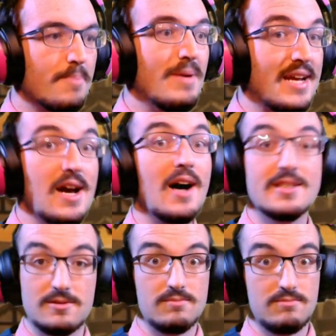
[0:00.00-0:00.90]

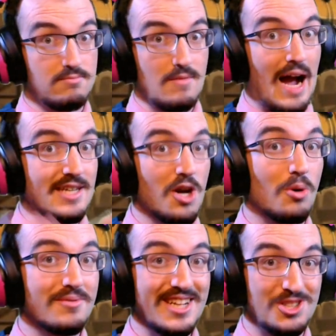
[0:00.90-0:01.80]
because I
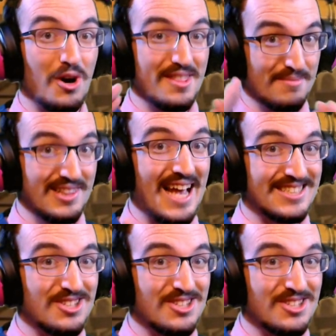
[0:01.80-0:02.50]
don't enjoy them less.